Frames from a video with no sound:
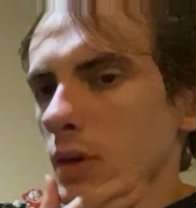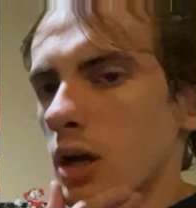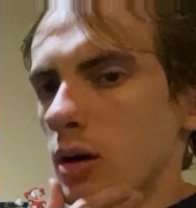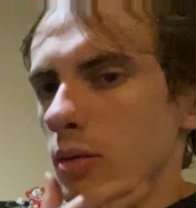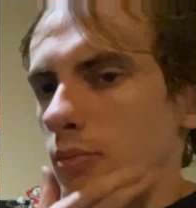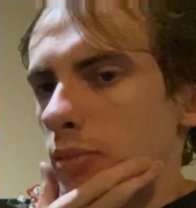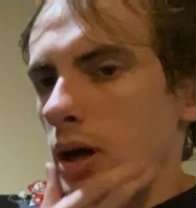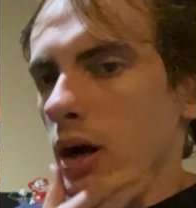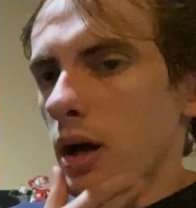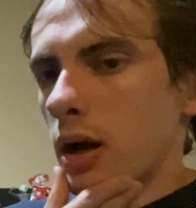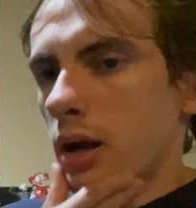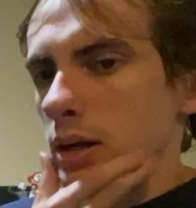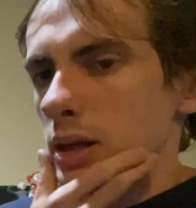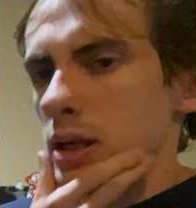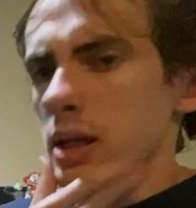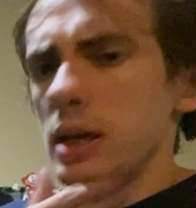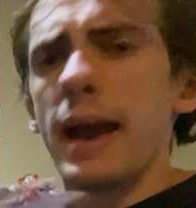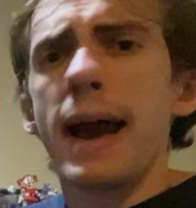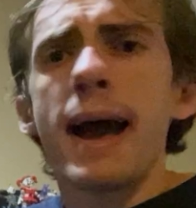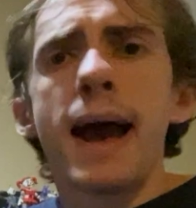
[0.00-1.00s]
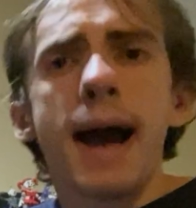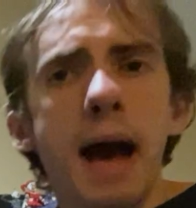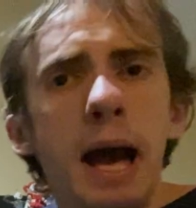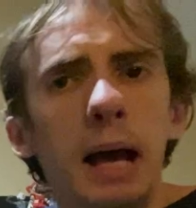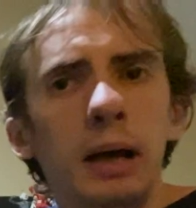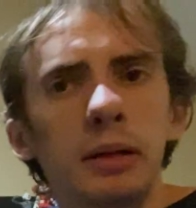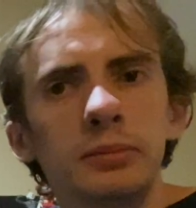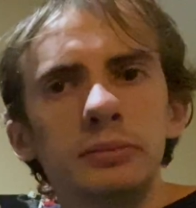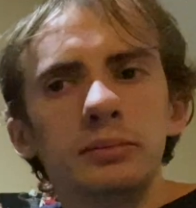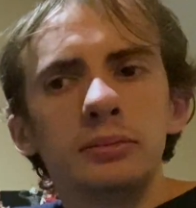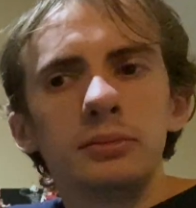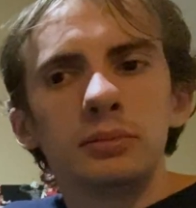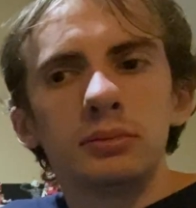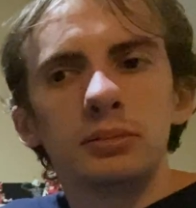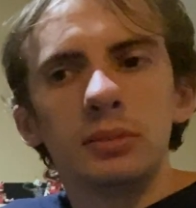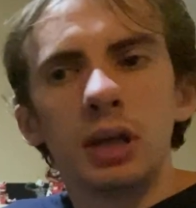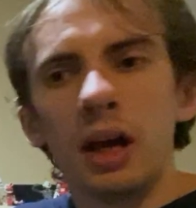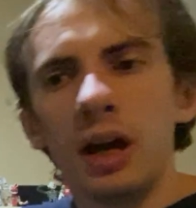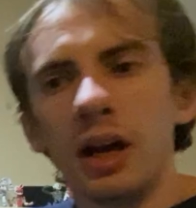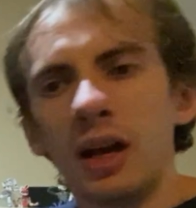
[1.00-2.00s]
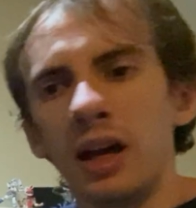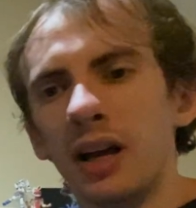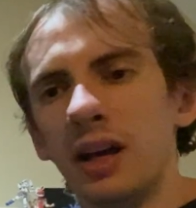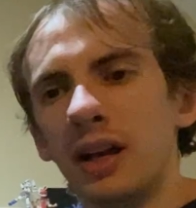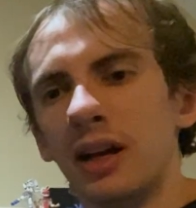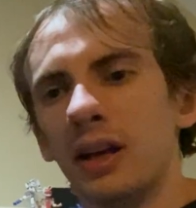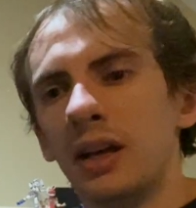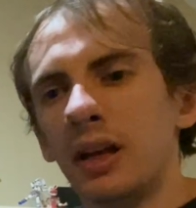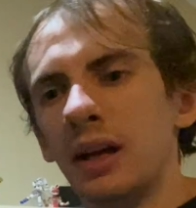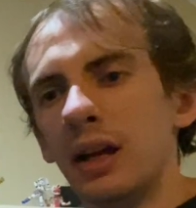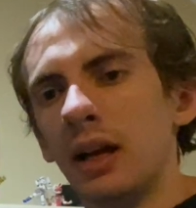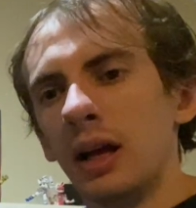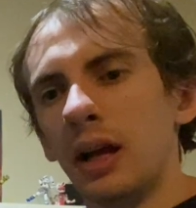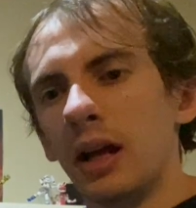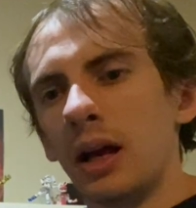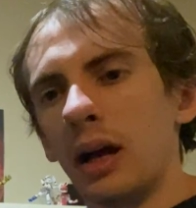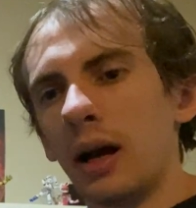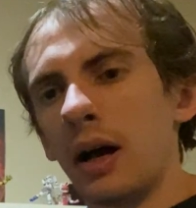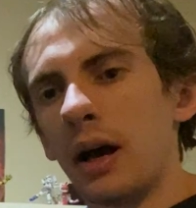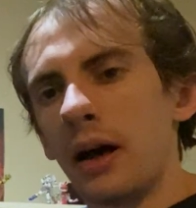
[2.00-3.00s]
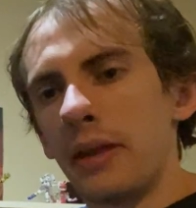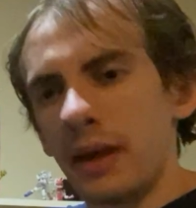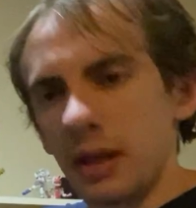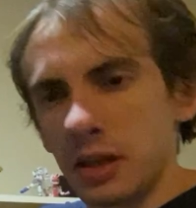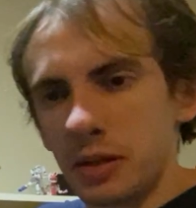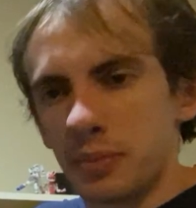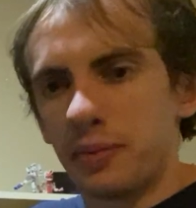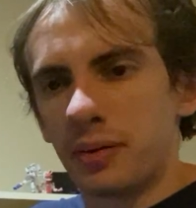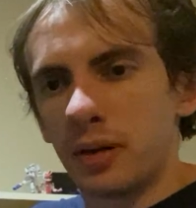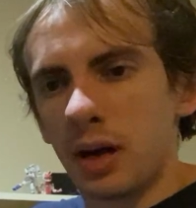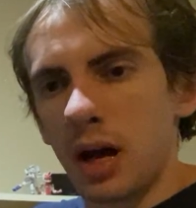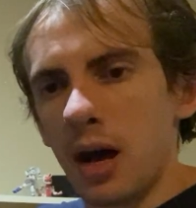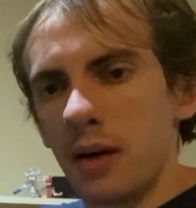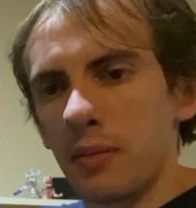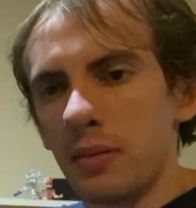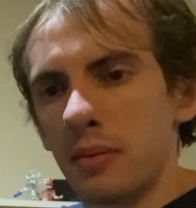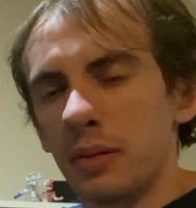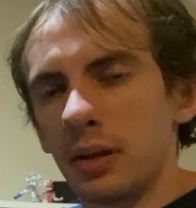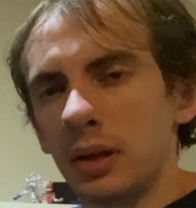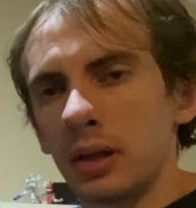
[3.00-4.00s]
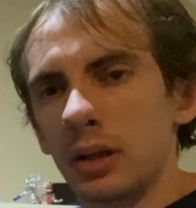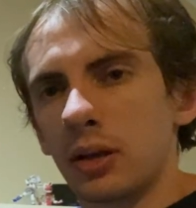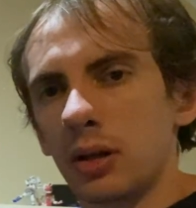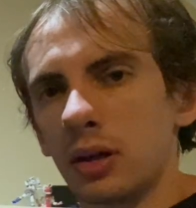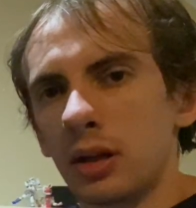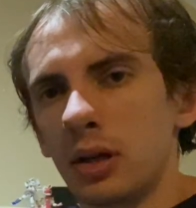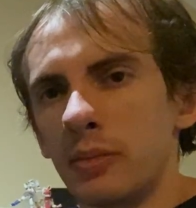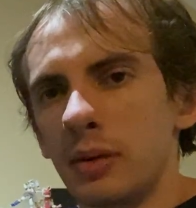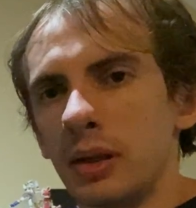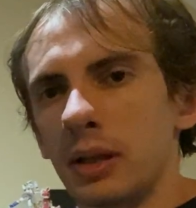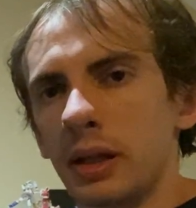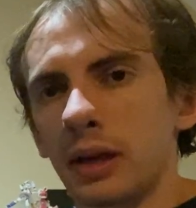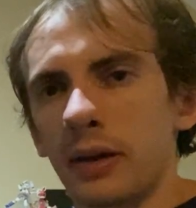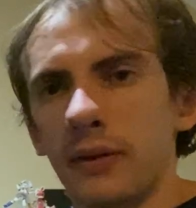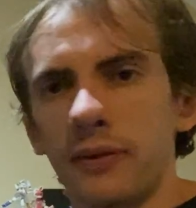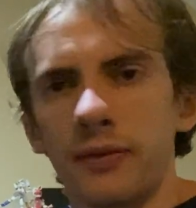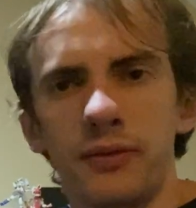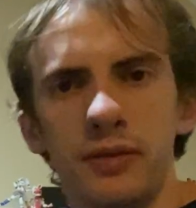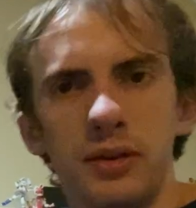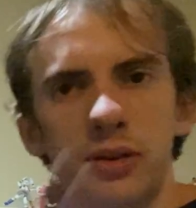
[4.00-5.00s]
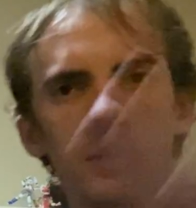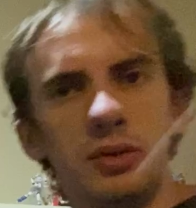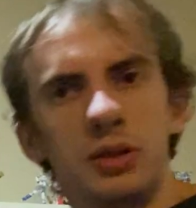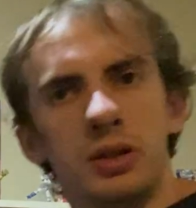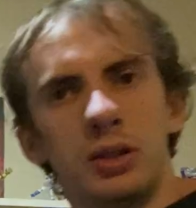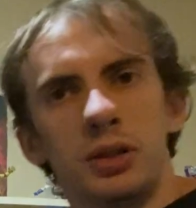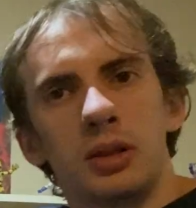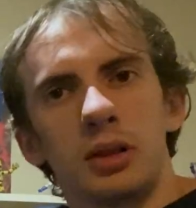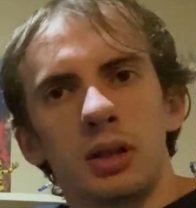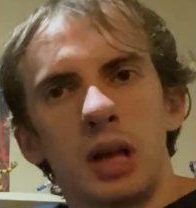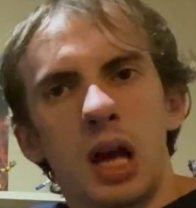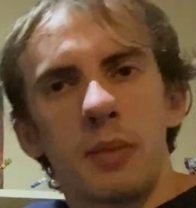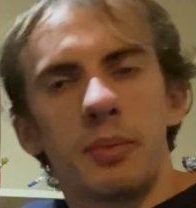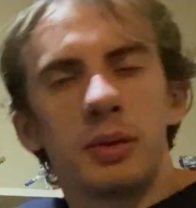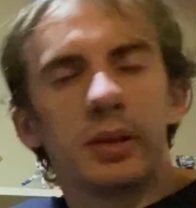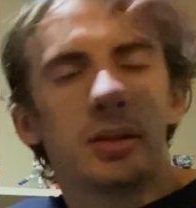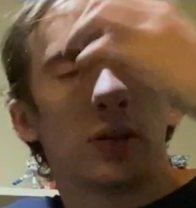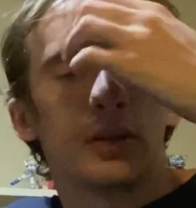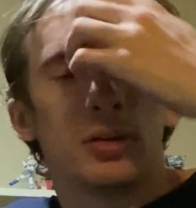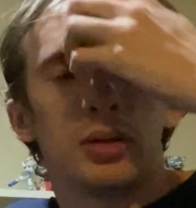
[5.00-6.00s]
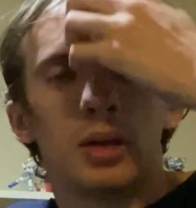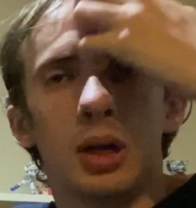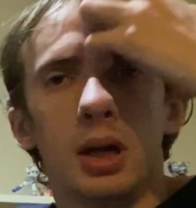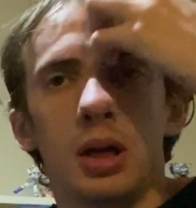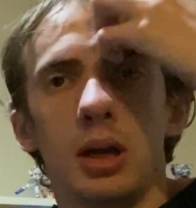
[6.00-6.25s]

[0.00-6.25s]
But yeah, that's probably going to be like a future episode